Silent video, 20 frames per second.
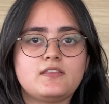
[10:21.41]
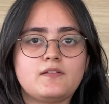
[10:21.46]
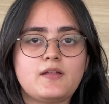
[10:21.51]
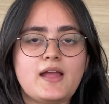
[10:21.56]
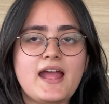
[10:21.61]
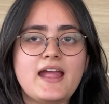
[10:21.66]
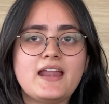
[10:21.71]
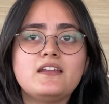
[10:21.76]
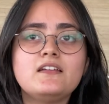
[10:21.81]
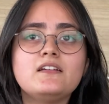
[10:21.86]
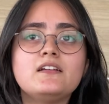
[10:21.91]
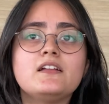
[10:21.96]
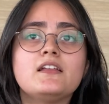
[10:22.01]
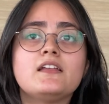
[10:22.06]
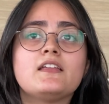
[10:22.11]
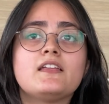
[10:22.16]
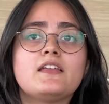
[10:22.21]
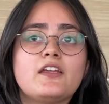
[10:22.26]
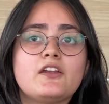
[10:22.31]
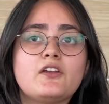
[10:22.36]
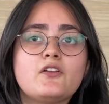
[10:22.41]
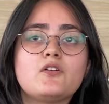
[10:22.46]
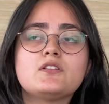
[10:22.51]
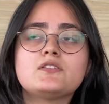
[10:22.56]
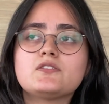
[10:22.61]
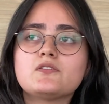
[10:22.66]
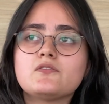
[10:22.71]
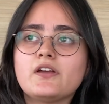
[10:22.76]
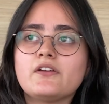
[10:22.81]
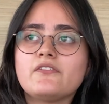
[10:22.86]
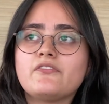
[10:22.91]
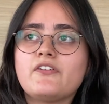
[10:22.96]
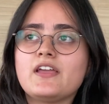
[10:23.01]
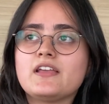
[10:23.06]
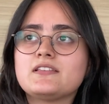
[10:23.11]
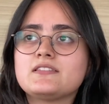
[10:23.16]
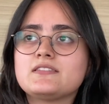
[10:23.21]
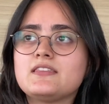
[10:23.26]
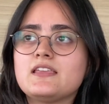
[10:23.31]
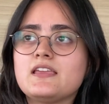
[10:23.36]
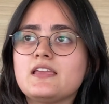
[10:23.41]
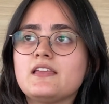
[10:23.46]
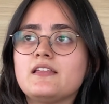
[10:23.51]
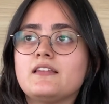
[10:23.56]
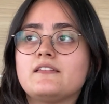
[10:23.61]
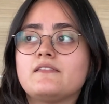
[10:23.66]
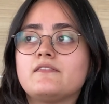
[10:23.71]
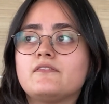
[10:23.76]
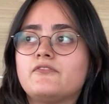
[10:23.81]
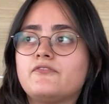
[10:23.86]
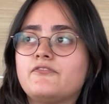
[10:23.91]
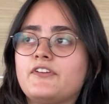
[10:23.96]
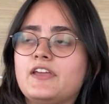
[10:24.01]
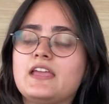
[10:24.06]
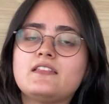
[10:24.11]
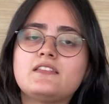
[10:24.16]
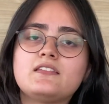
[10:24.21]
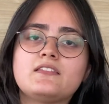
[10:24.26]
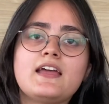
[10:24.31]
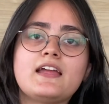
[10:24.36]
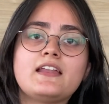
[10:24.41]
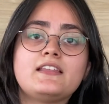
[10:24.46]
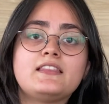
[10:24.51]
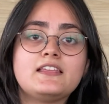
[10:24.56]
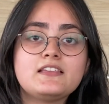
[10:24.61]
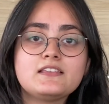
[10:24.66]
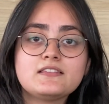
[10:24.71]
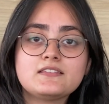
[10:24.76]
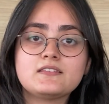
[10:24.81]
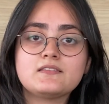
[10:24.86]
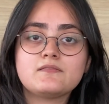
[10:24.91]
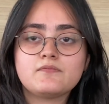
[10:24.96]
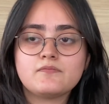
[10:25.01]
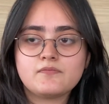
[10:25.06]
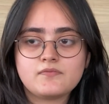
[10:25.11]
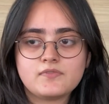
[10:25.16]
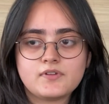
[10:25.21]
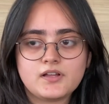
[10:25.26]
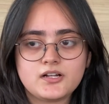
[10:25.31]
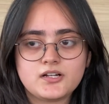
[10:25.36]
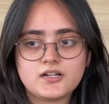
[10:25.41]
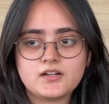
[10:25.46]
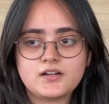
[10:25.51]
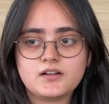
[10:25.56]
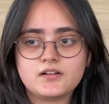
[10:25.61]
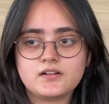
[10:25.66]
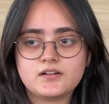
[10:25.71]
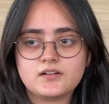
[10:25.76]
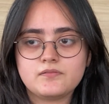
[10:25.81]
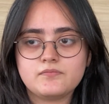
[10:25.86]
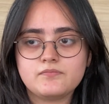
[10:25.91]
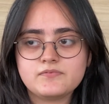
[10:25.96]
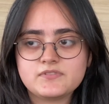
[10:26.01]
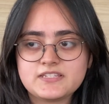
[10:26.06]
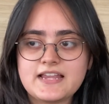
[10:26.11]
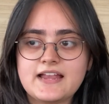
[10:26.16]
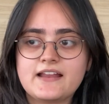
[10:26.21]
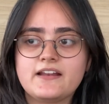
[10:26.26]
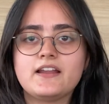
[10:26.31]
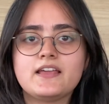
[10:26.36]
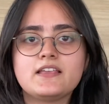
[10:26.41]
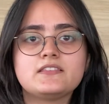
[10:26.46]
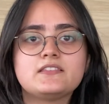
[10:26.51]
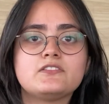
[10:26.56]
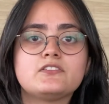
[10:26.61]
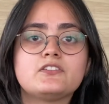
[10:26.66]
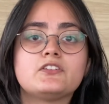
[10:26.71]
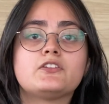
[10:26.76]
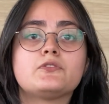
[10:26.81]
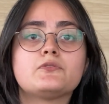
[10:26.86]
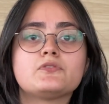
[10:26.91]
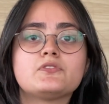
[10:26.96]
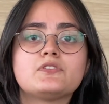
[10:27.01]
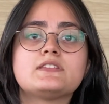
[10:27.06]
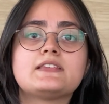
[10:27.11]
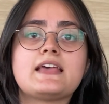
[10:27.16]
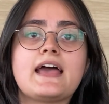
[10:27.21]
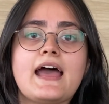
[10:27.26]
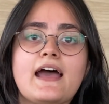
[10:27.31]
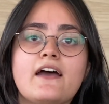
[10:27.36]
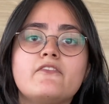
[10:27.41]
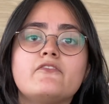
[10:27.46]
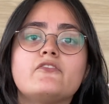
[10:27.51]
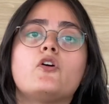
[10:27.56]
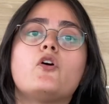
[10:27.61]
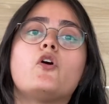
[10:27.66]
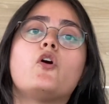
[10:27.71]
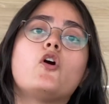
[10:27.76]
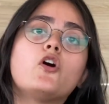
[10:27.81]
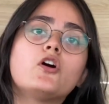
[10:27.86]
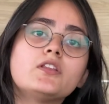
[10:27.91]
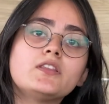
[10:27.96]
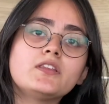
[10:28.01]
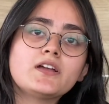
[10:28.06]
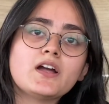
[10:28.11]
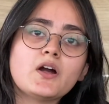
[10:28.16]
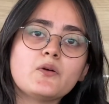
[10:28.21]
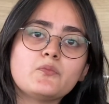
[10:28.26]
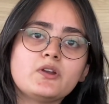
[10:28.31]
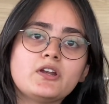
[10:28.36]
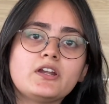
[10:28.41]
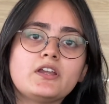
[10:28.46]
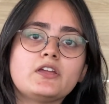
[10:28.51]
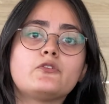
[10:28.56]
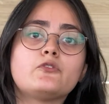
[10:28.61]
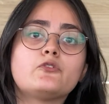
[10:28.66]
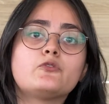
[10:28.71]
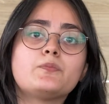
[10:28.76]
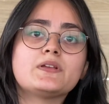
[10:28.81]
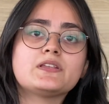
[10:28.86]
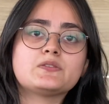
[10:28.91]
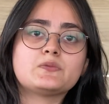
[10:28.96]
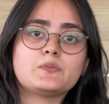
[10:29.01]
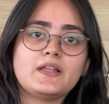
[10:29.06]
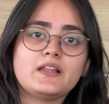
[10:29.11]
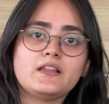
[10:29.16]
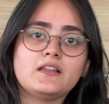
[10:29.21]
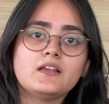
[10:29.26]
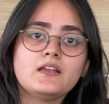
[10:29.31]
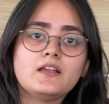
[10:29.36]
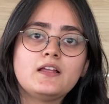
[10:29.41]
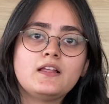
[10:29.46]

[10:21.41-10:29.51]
and it also affects the faith that these standardized institutions have on the community group as well.